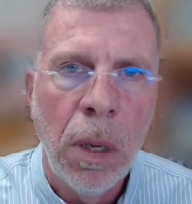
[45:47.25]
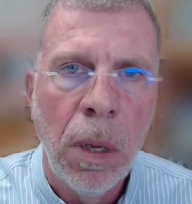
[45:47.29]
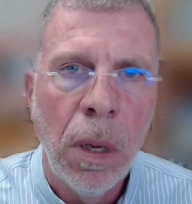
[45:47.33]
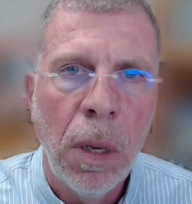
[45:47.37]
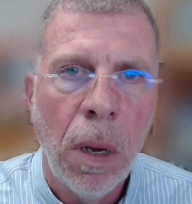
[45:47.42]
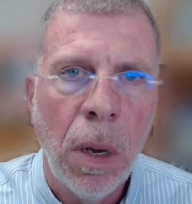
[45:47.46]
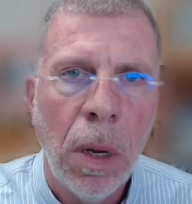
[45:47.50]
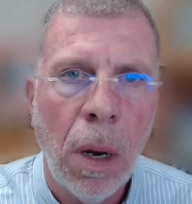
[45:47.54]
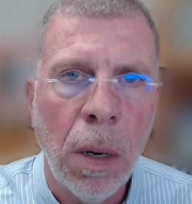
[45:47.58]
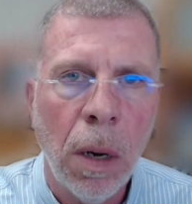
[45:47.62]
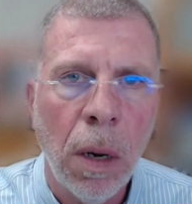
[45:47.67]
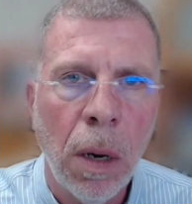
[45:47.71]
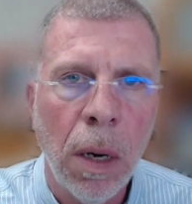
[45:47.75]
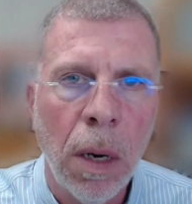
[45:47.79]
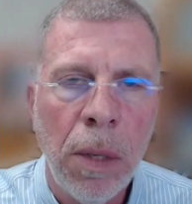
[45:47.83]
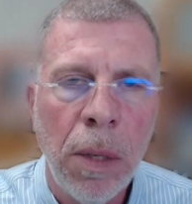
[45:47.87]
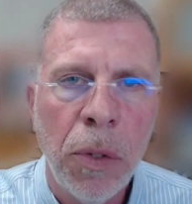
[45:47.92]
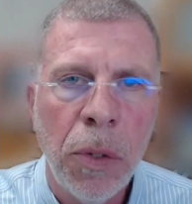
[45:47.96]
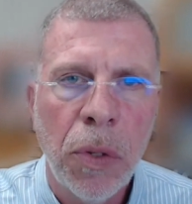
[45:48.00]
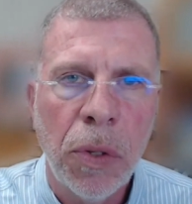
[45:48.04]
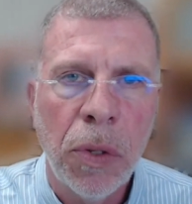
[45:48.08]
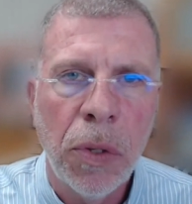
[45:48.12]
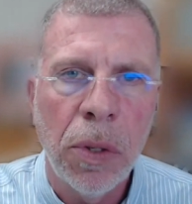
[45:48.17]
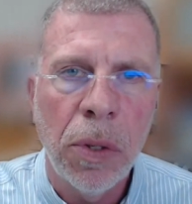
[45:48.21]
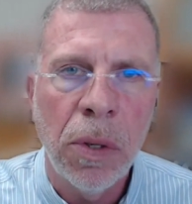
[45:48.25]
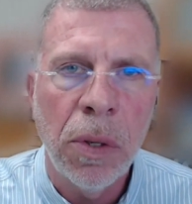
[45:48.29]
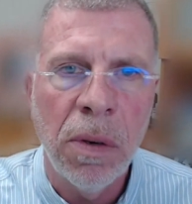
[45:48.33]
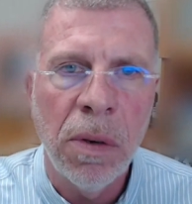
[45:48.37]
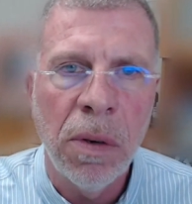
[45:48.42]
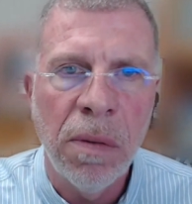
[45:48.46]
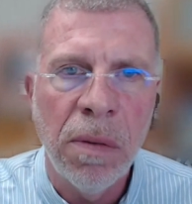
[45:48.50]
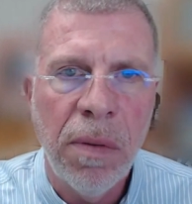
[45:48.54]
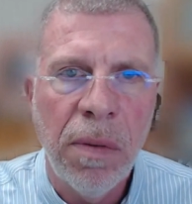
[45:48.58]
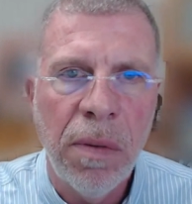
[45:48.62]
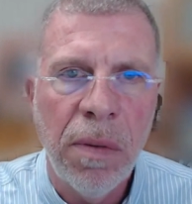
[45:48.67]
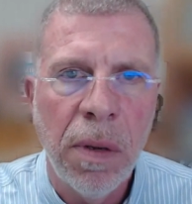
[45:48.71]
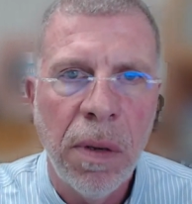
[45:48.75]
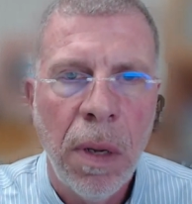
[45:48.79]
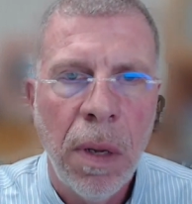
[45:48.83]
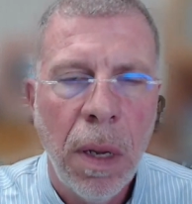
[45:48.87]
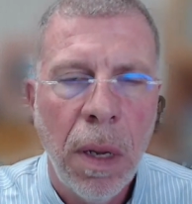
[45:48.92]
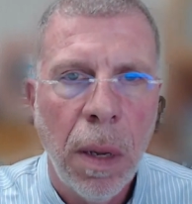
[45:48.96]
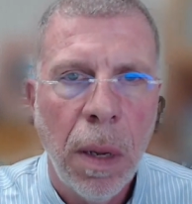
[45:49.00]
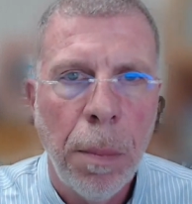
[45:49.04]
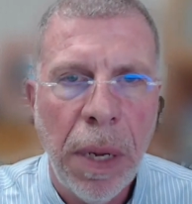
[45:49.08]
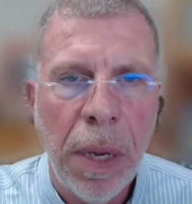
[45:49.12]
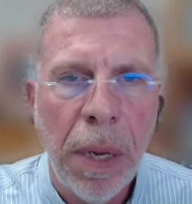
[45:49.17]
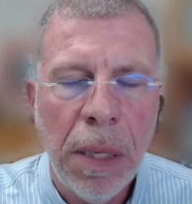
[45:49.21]
are unserved
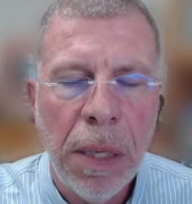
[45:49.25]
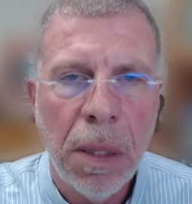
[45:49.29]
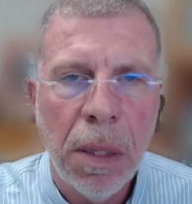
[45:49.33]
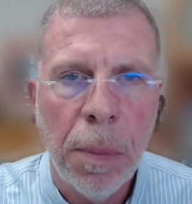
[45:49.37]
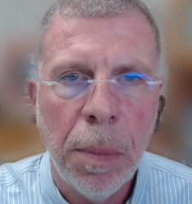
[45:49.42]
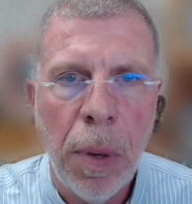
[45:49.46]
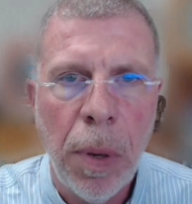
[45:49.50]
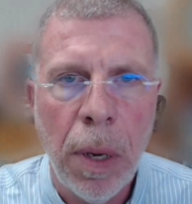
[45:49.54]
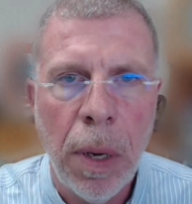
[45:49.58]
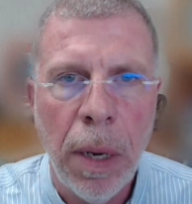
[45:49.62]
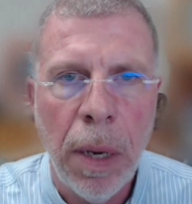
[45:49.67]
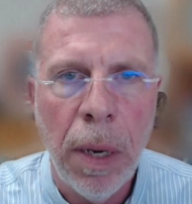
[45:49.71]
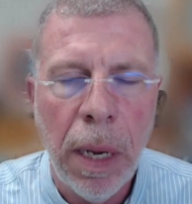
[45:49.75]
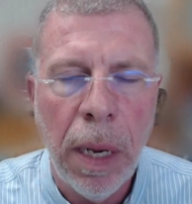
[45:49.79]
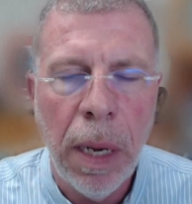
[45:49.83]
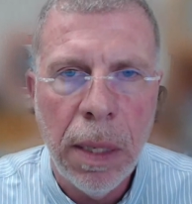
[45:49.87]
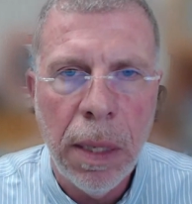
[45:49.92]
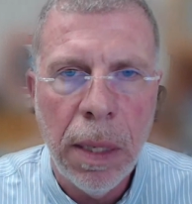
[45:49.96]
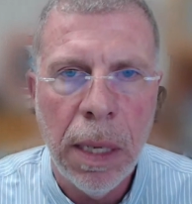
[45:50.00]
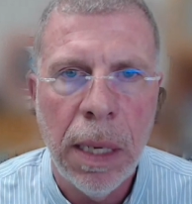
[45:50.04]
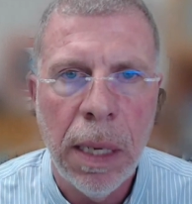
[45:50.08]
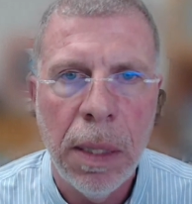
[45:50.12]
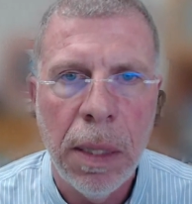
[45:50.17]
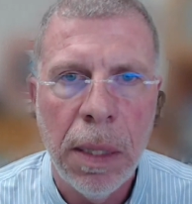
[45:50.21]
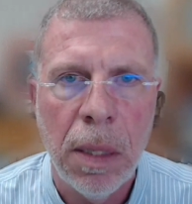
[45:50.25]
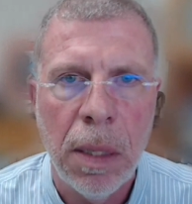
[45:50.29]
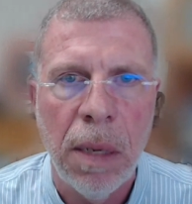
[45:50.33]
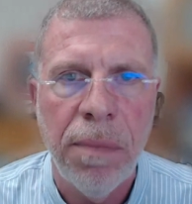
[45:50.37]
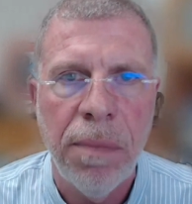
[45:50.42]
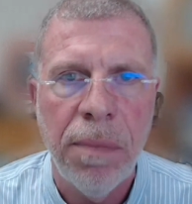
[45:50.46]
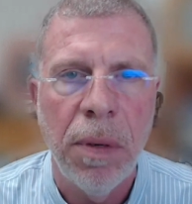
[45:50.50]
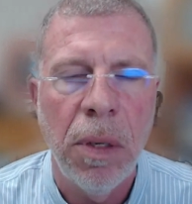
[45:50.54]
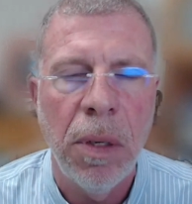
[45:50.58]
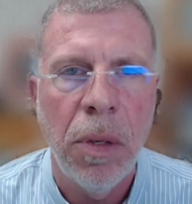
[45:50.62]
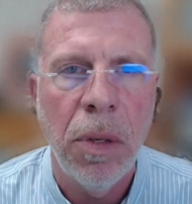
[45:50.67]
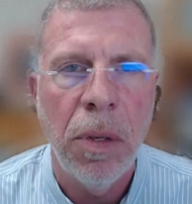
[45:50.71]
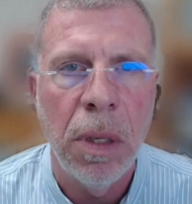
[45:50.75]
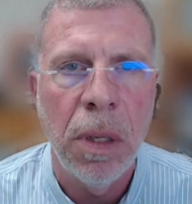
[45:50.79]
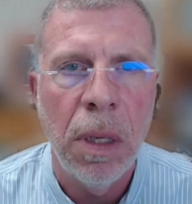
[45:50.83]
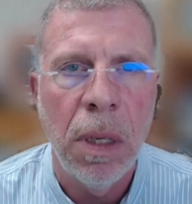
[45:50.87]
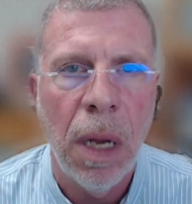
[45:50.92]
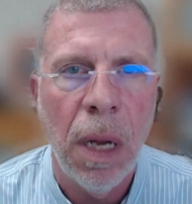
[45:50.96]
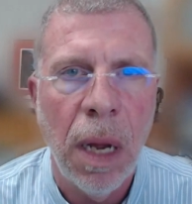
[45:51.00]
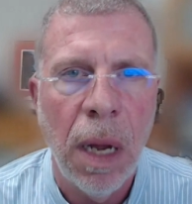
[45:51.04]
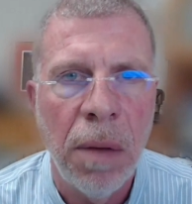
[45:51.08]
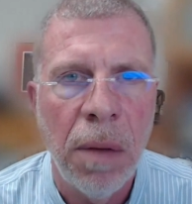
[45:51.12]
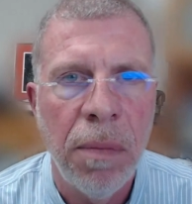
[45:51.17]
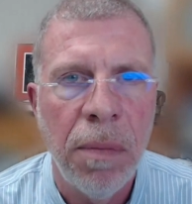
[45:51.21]
based upon NTI's definition of
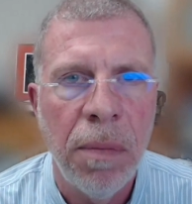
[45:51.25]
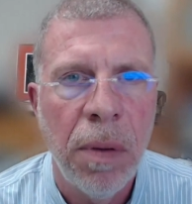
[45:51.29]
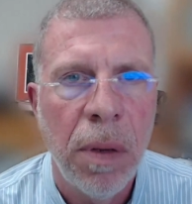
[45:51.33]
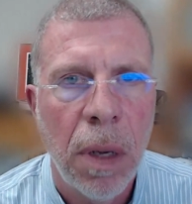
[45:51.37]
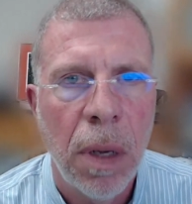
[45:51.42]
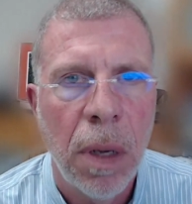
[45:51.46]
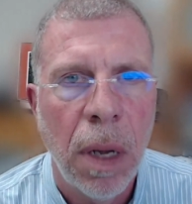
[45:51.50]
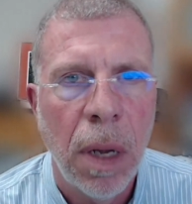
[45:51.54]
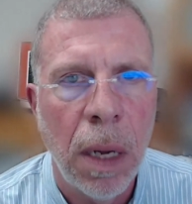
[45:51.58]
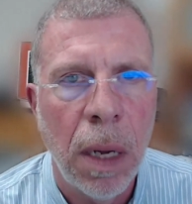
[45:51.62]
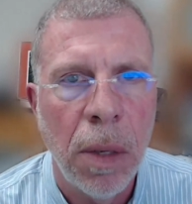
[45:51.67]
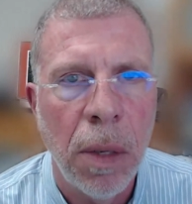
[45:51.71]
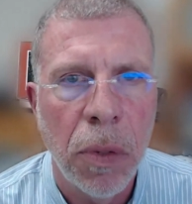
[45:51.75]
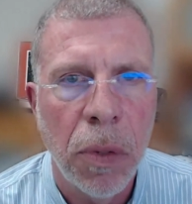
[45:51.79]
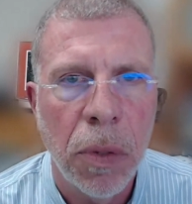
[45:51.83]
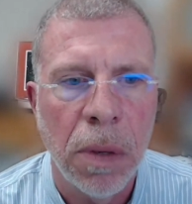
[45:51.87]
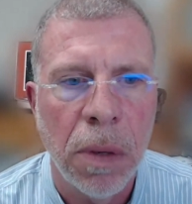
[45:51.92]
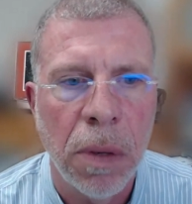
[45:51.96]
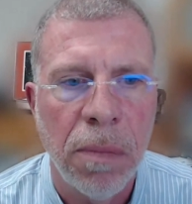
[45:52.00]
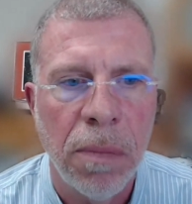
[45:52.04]
unserved.